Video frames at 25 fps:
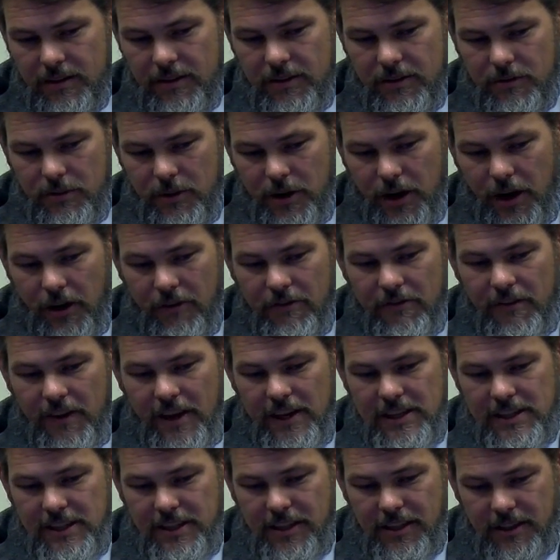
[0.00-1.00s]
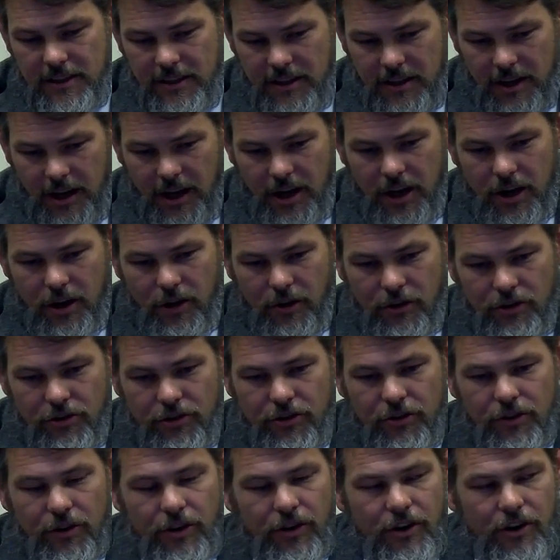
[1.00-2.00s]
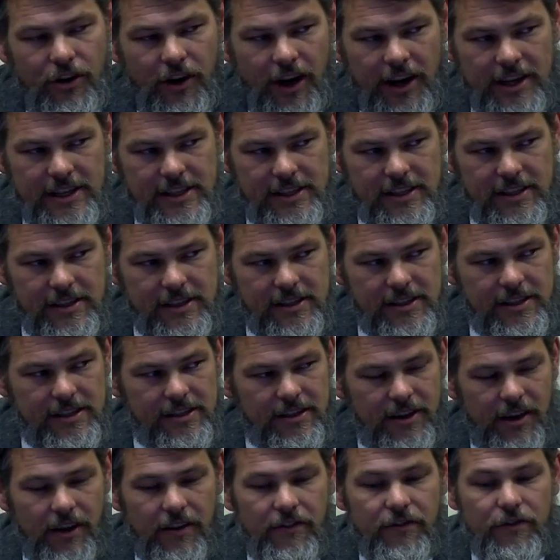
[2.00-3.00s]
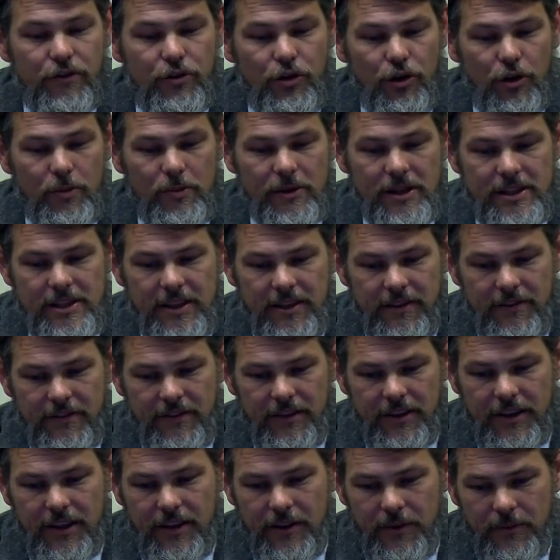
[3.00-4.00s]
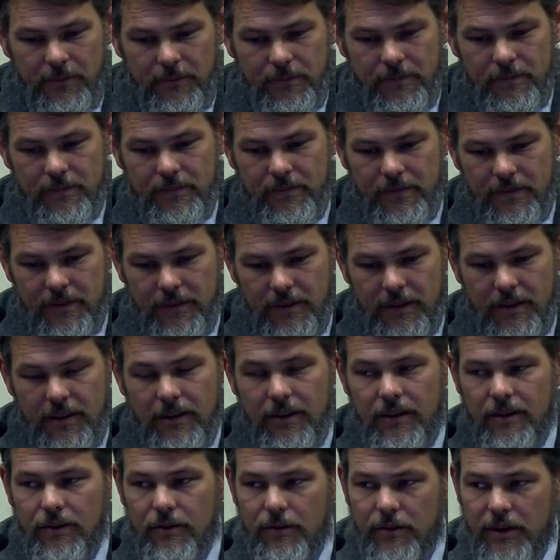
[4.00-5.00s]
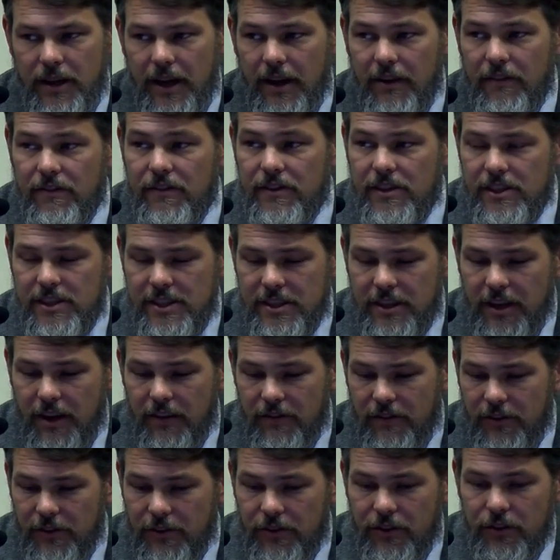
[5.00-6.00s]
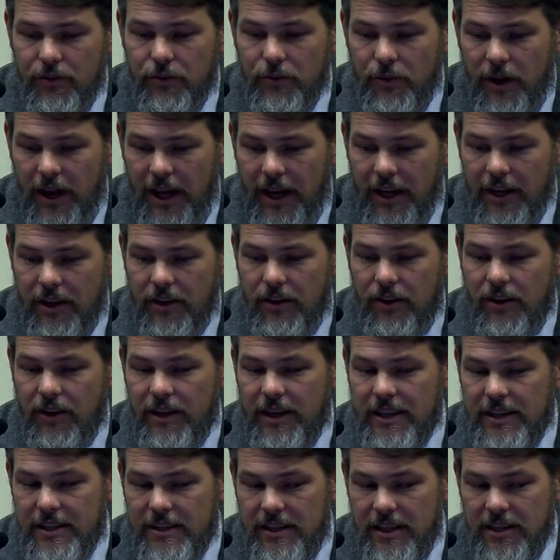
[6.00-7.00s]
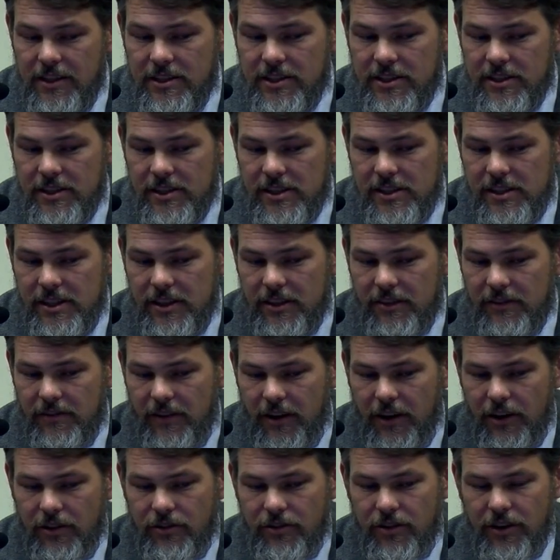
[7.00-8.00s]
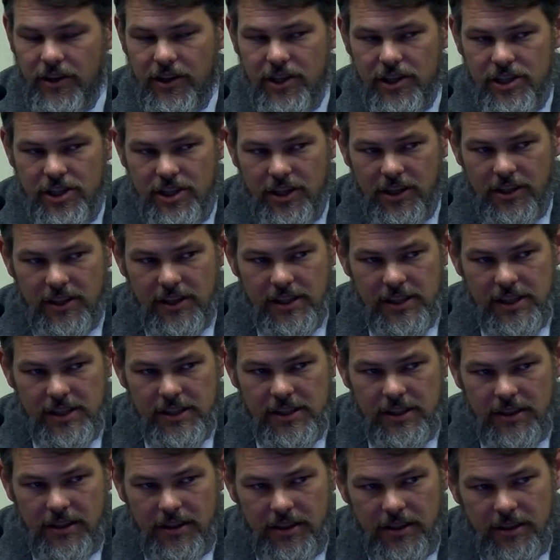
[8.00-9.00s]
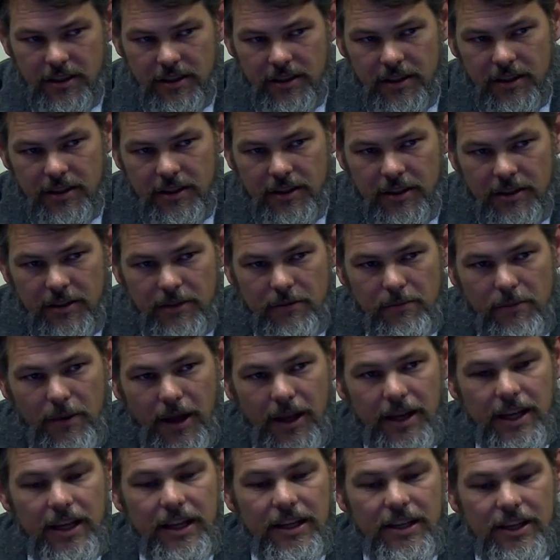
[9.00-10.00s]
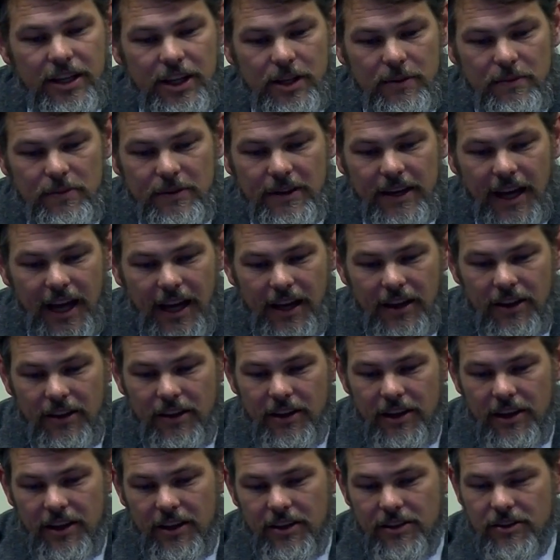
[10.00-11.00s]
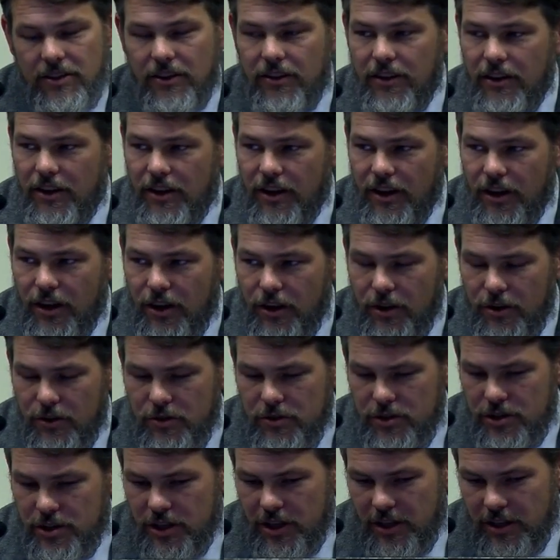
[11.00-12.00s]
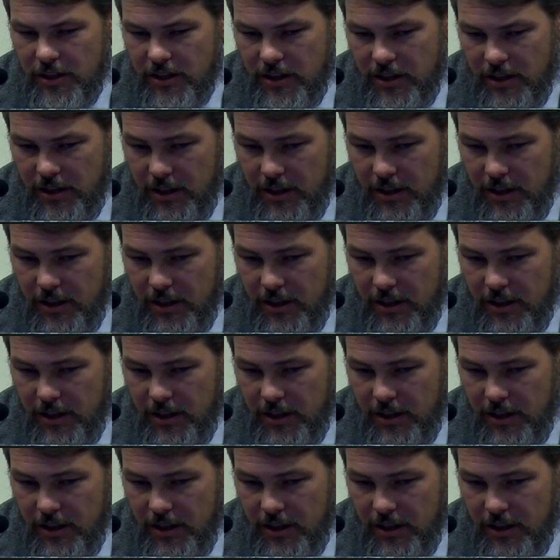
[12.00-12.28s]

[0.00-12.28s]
We are facing a cultural crisis of normativity. We have discovered the radical contingency of our traditions. Many leap gaily to the conclusion